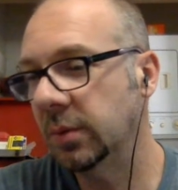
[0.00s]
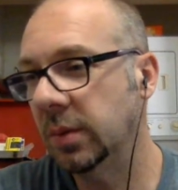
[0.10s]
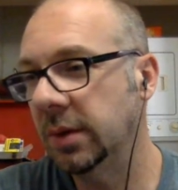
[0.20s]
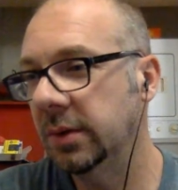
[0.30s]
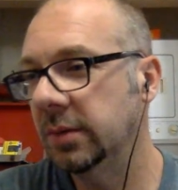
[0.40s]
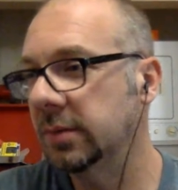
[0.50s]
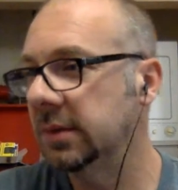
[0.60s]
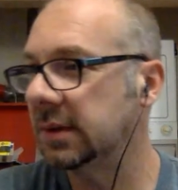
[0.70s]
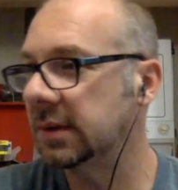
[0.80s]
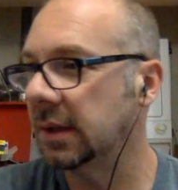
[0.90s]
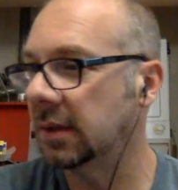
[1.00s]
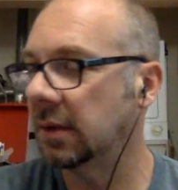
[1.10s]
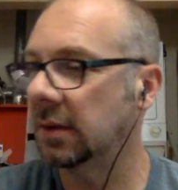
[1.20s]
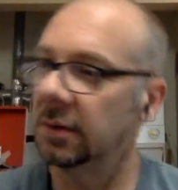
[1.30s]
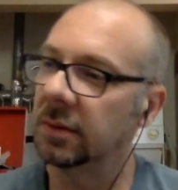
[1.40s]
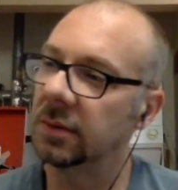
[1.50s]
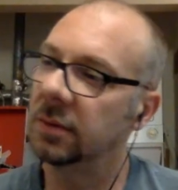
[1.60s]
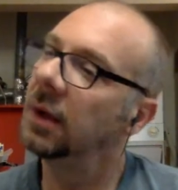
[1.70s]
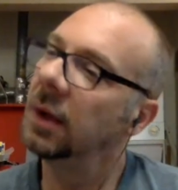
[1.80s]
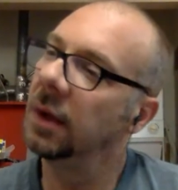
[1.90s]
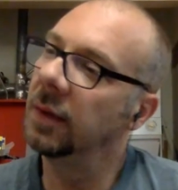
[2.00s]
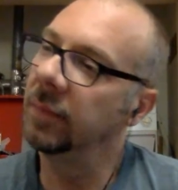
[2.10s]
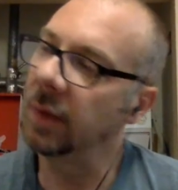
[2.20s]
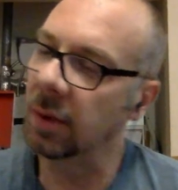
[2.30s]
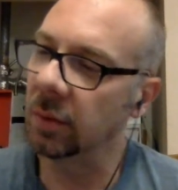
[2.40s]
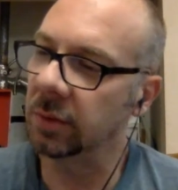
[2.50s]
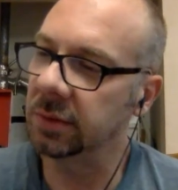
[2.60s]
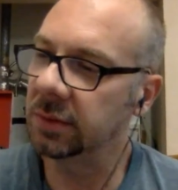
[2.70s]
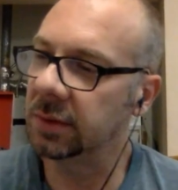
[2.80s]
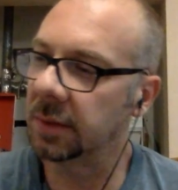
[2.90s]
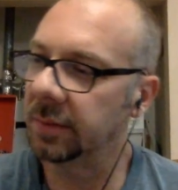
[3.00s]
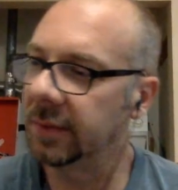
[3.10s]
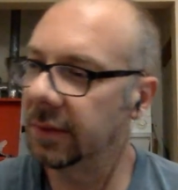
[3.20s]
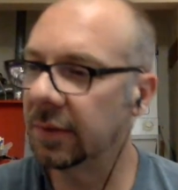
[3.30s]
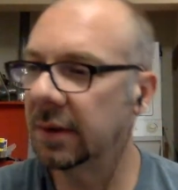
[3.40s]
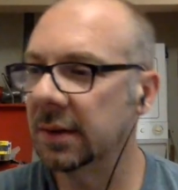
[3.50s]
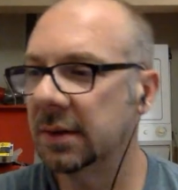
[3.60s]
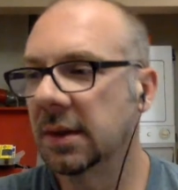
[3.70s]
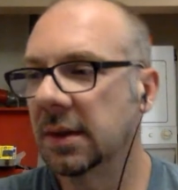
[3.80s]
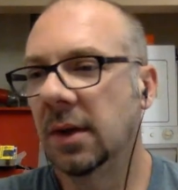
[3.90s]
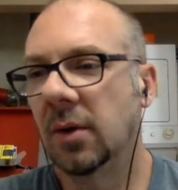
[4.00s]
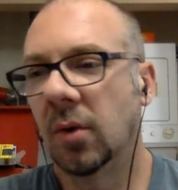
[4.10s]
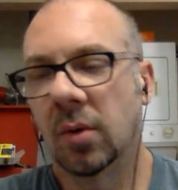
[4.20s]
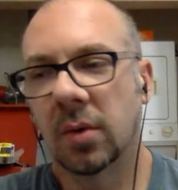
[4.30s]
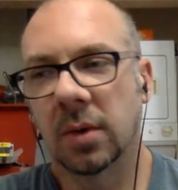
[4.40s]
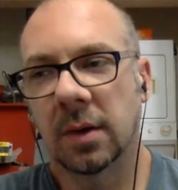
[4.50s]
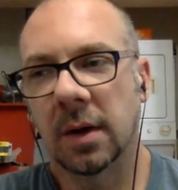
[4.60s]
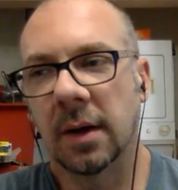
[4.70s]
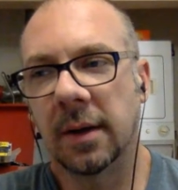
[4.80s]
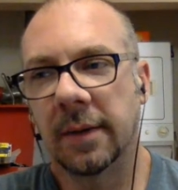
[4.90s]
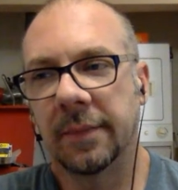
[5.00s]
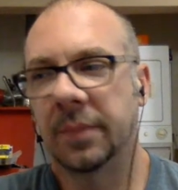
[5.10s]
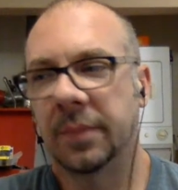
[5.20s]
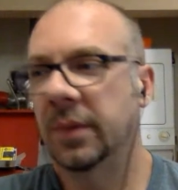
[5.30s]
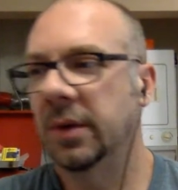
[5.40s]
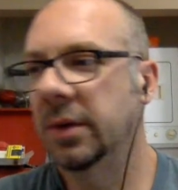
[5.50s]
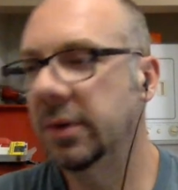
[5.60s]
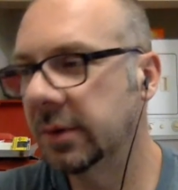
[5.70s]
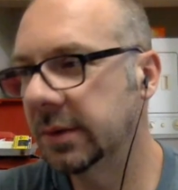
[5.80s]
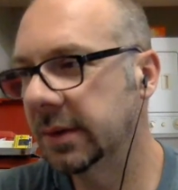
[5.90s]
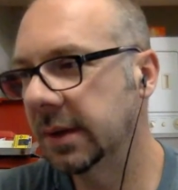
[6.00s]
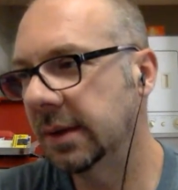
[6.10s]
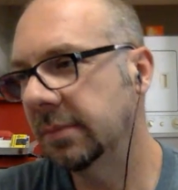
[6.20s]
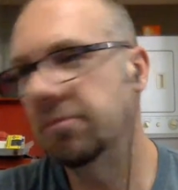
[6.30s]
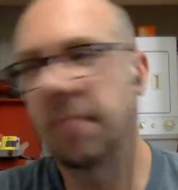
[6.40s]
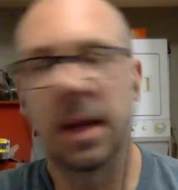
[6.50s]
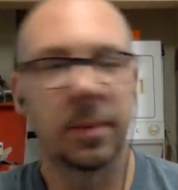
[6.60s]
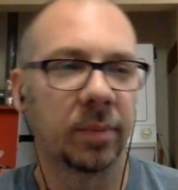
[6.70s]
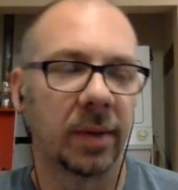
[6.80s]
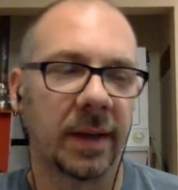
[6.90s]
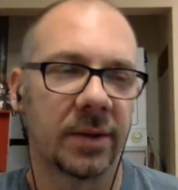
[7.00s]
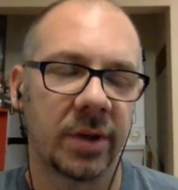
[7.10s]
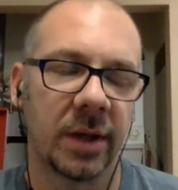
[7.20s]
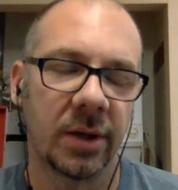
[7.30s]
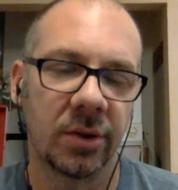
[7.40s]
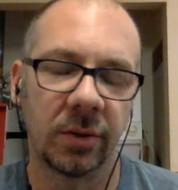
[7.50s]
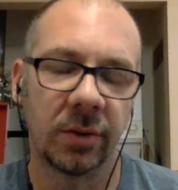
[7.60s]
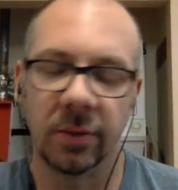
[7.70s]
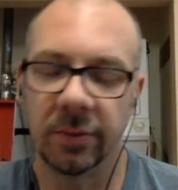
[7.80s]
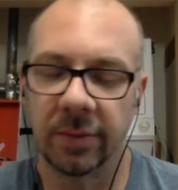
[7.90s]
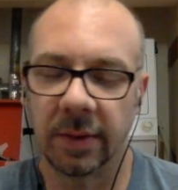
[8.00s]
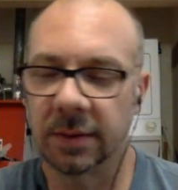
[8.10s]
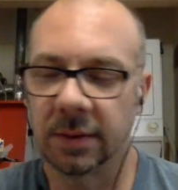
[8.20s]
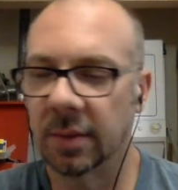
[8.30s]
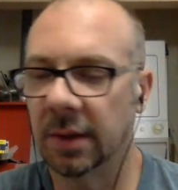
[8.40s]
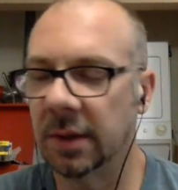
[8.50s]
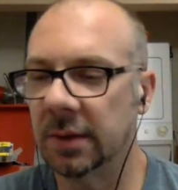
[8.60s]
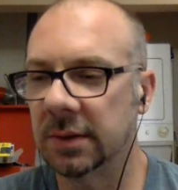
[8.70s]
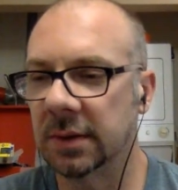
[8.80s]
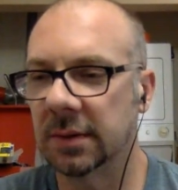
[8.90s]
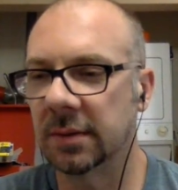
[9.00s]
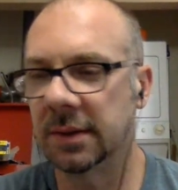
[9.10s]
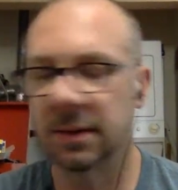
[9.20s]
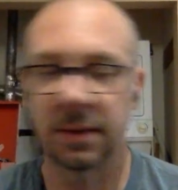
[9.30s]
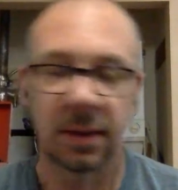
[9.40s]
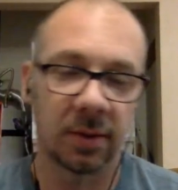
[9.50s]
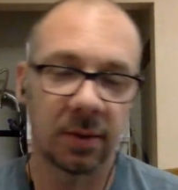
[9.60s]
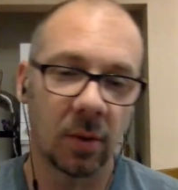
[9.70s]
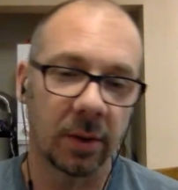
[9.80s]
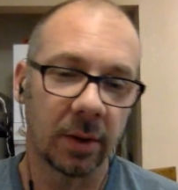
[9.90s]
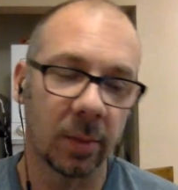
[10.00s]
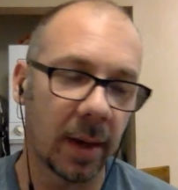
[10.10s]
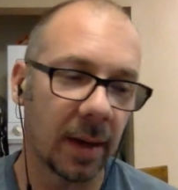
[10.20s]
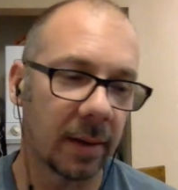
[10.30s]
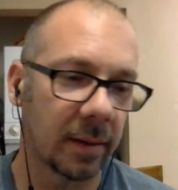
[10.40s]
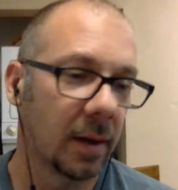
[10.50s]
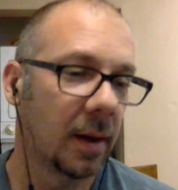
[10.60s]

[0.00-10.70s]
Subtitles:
when you decide, oh, maybe I want to do something different, or, and maybe plans change, you find somebody else and decide to go on their path.